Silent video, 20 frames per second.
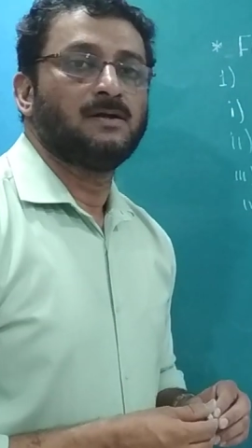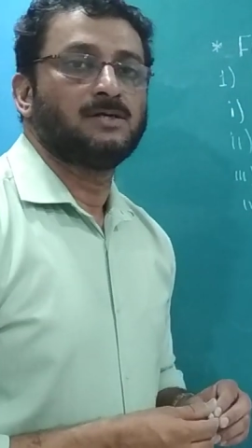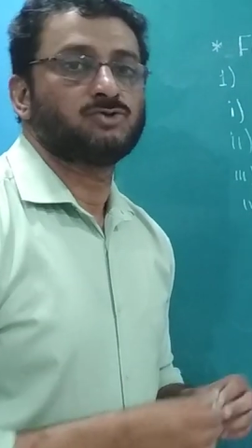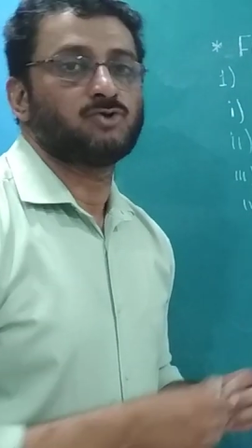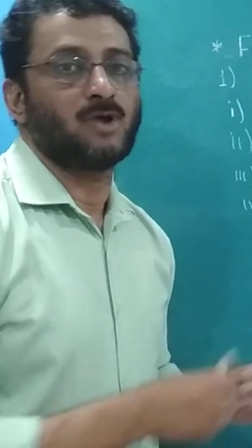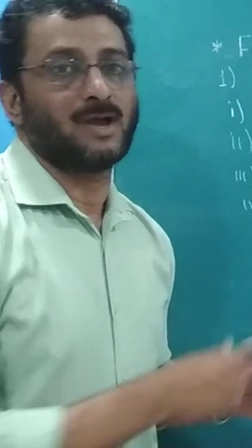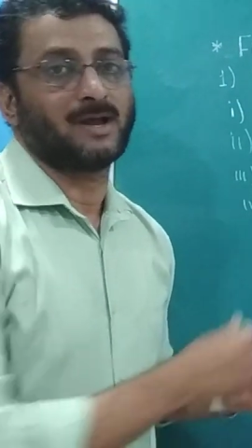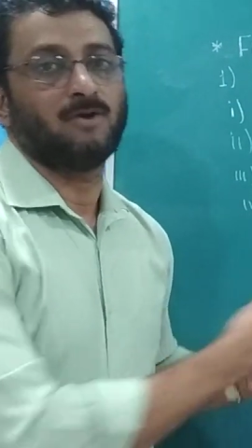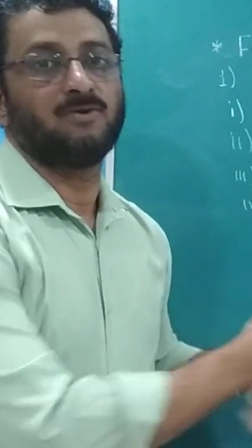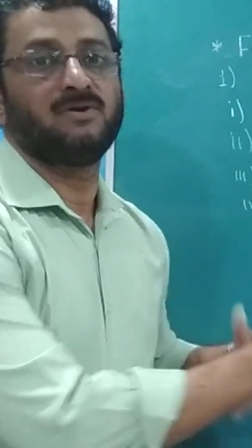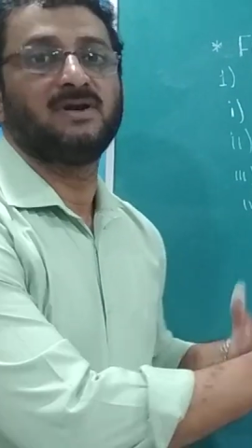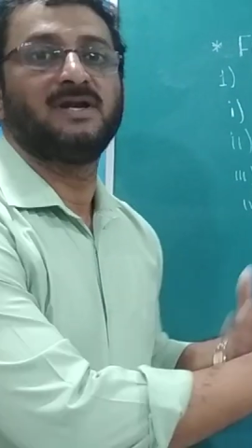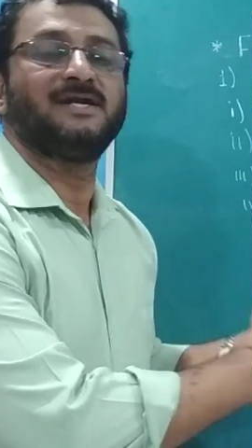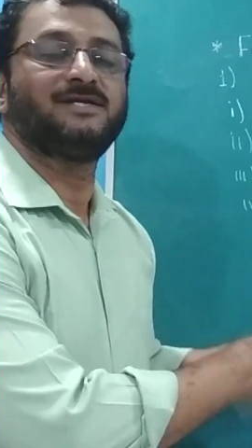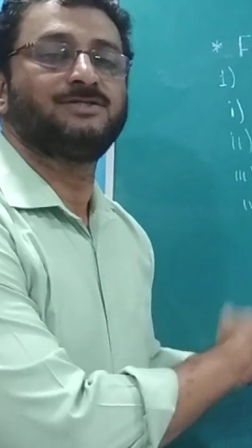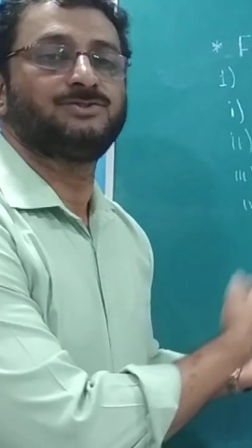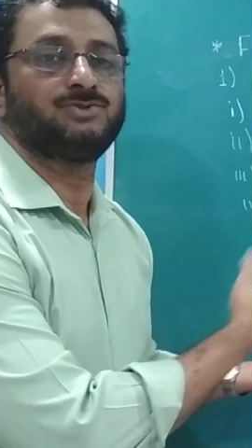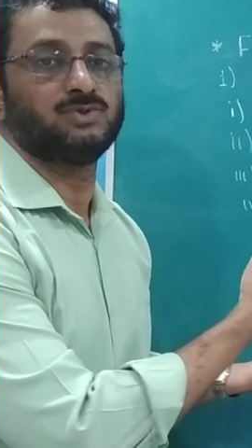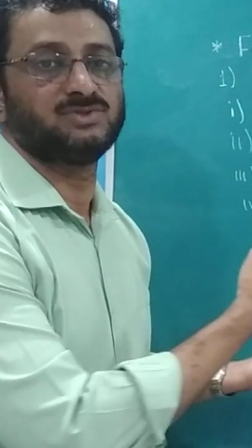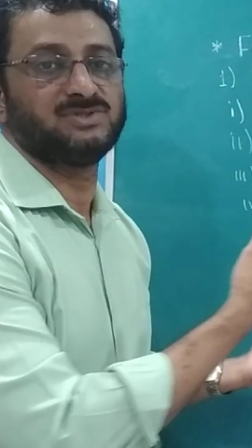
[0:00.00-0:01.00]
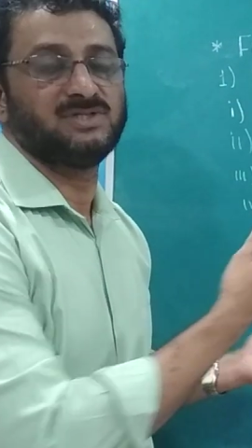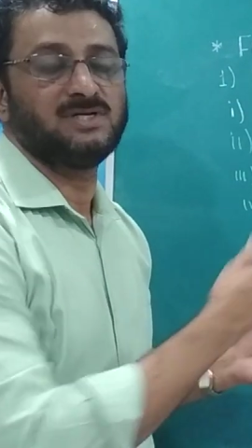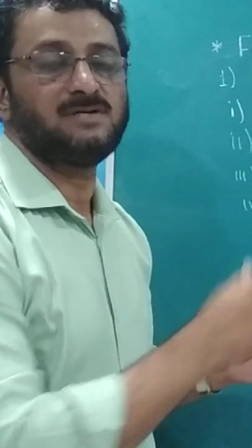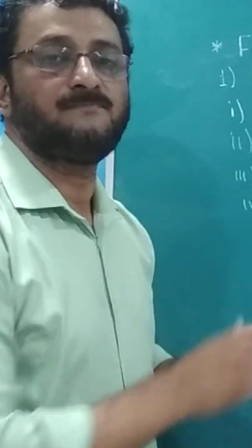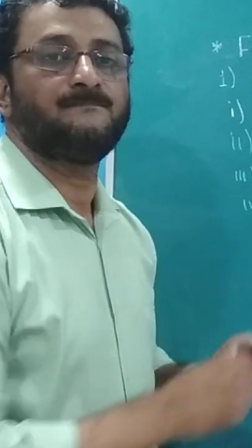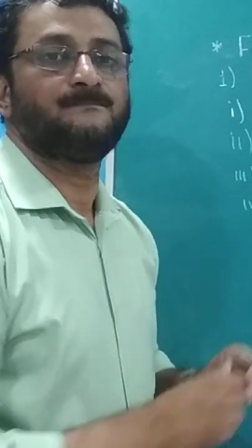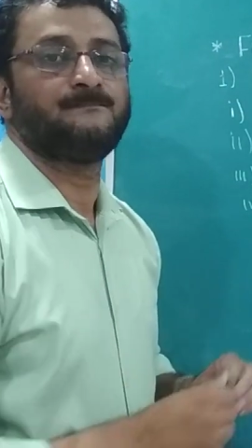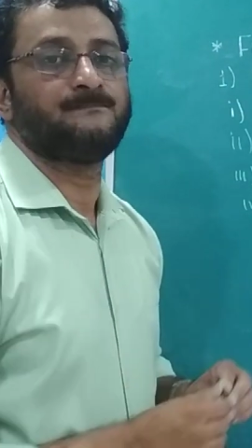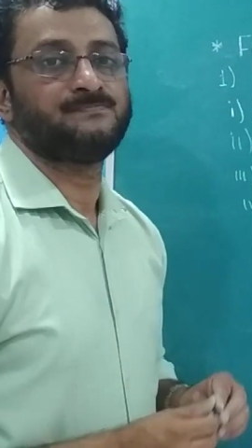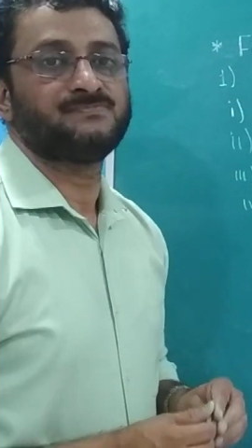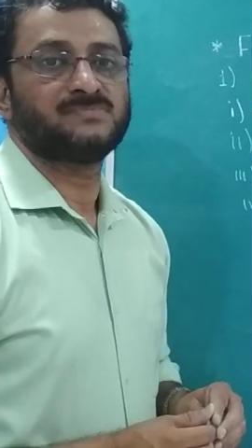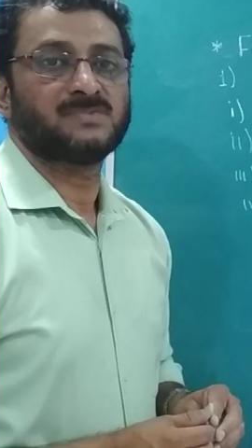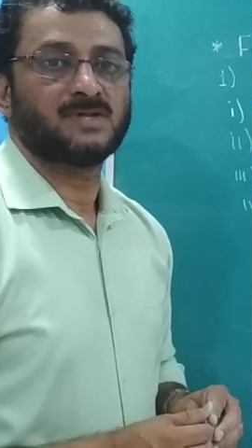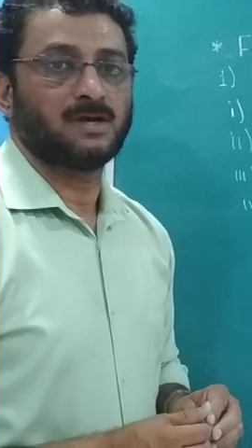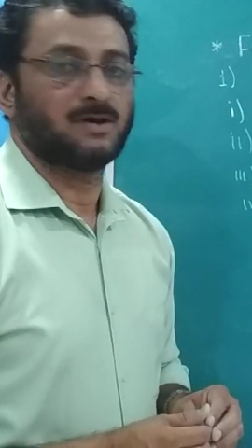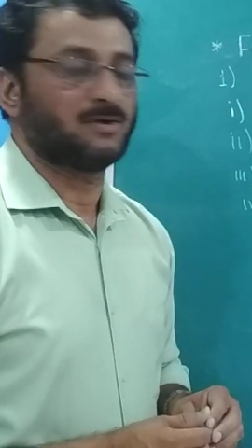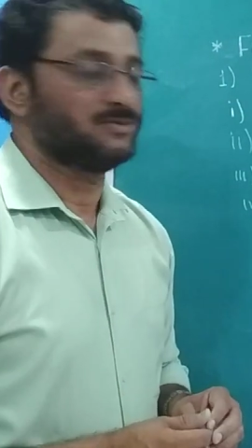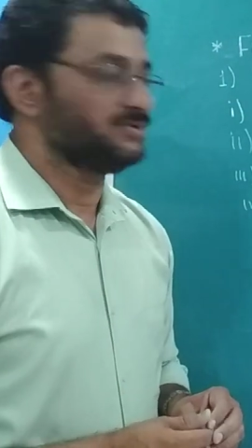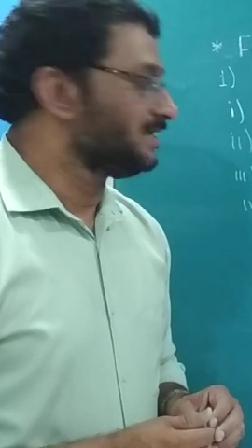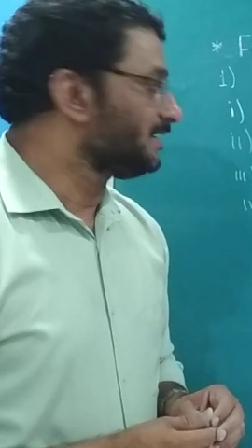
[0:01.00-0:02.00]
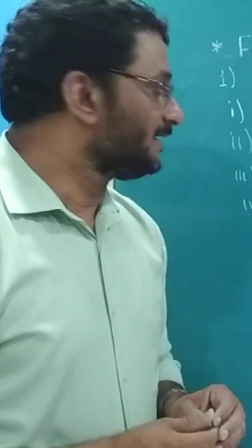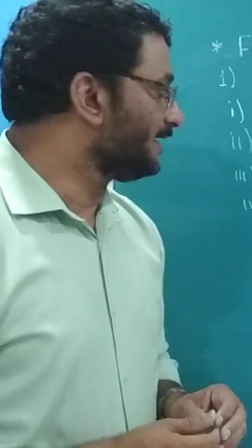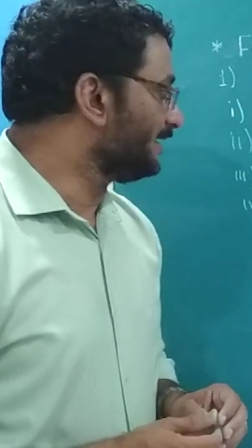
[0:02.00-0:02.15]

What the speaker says: So accordingly, it shows the corrosion